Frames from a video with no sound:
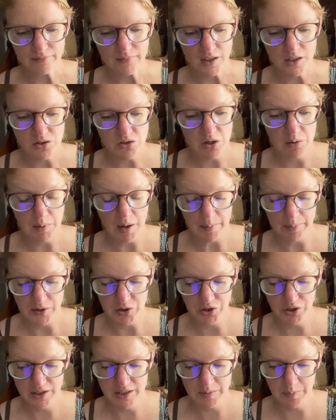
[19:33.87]
So
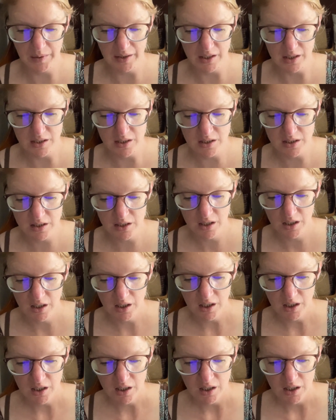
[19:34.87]
Babushka's Bees.
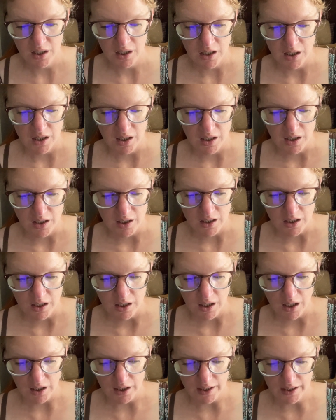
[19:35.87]

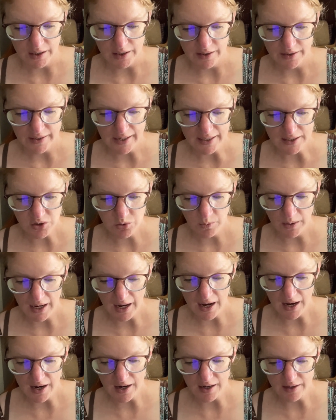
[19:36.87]
Next we
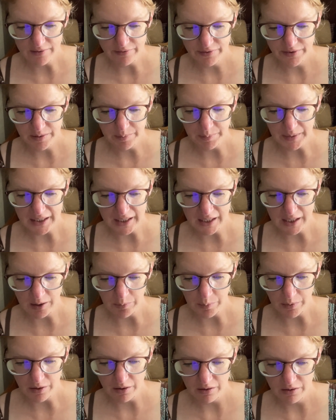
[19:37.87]
have the
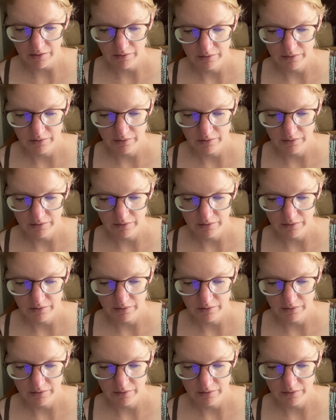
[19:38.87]
Beekeeper.